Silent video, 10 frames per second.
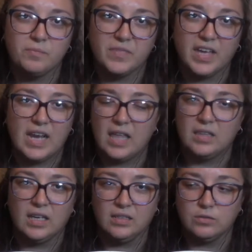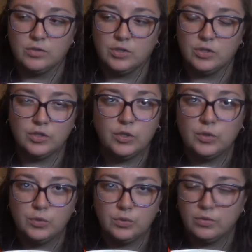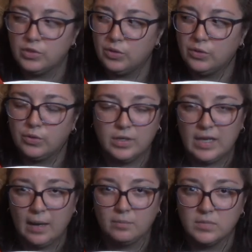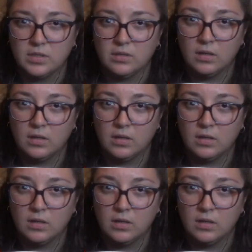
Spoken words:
it had like two to three times